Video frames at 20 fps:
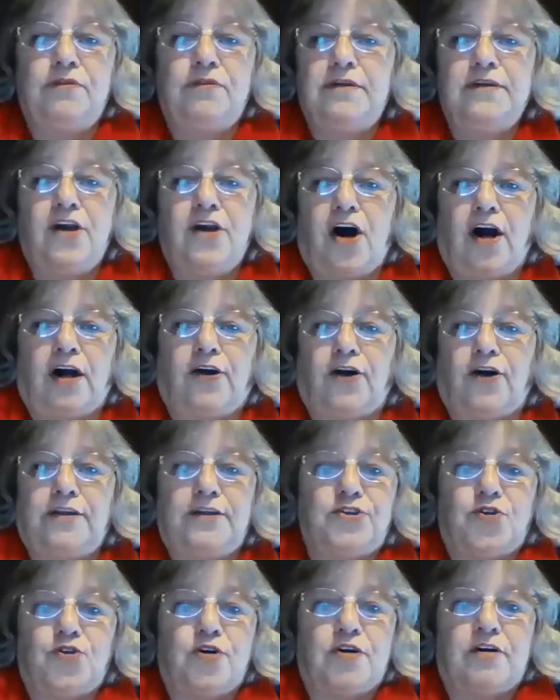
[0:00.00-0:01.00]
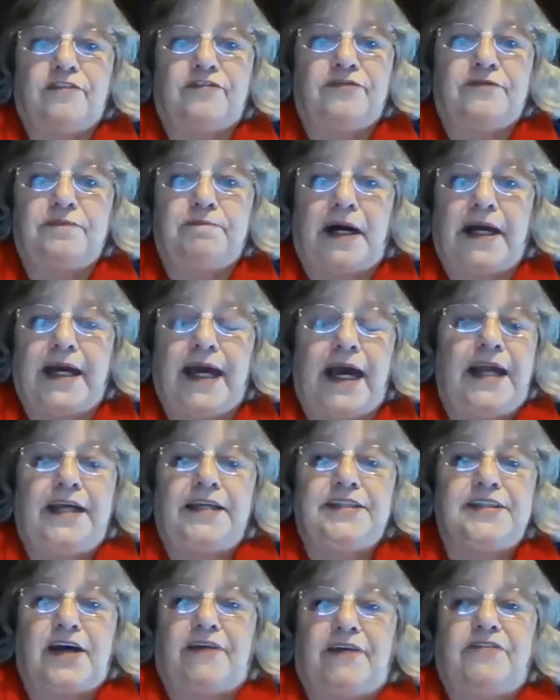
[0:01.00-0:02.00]
knock on the door of my
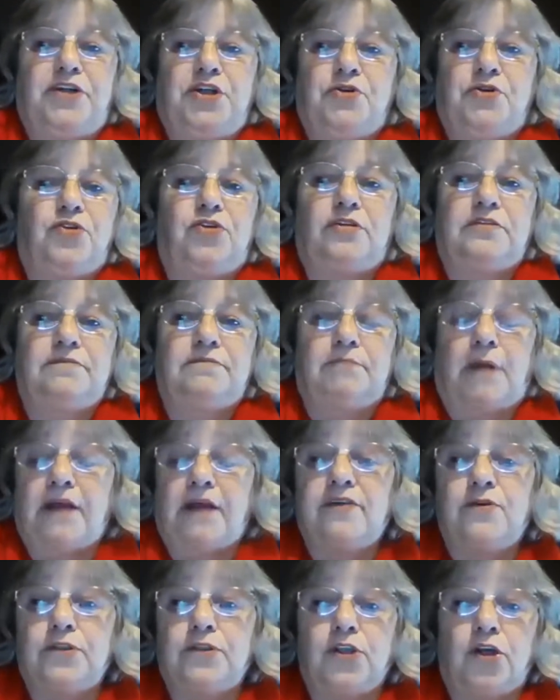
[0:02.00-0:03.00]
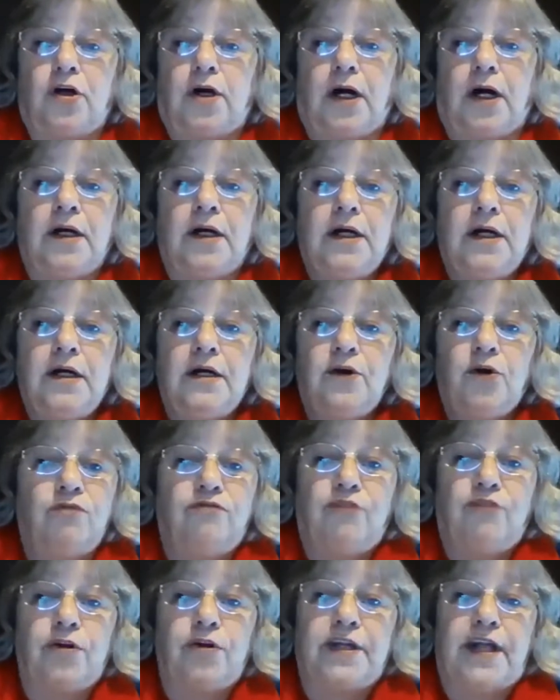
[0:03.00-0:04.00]
87-year-old mother-in-law who
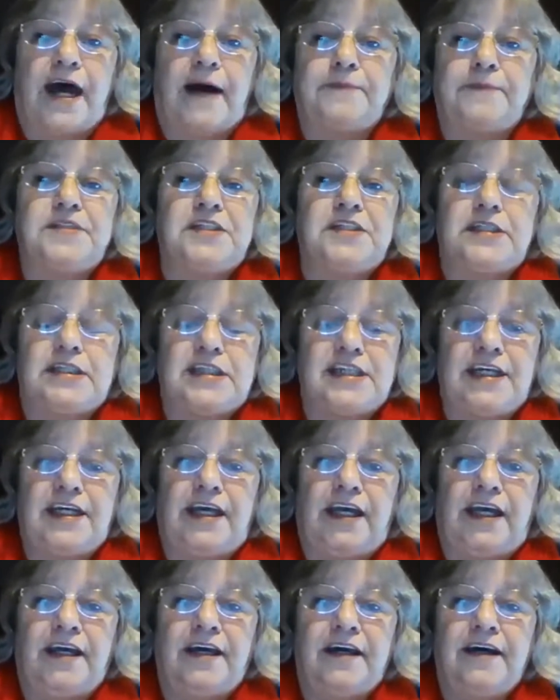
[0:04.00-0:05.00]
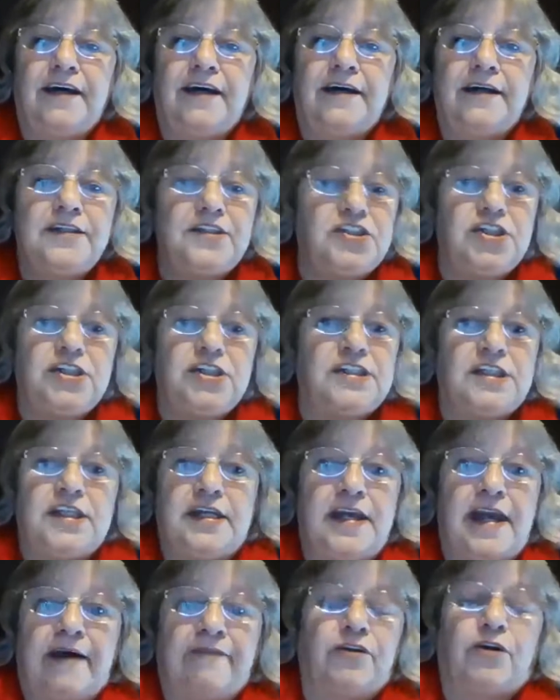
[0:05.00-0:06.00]
voted absentee, she's
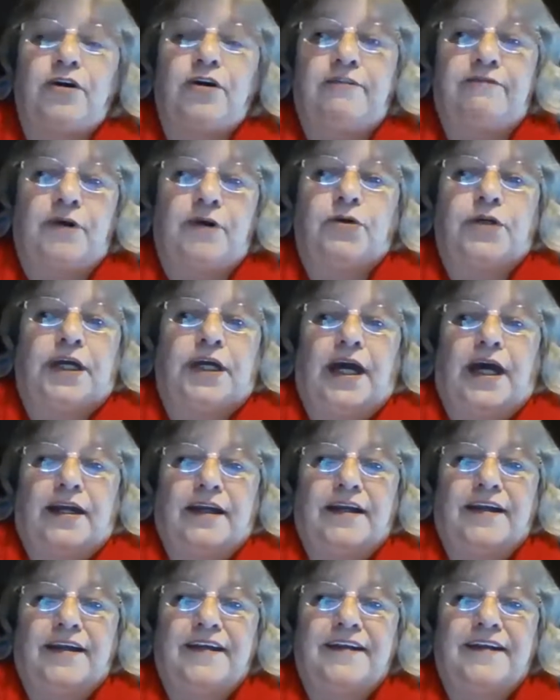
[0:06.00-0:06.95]
never going to vote again.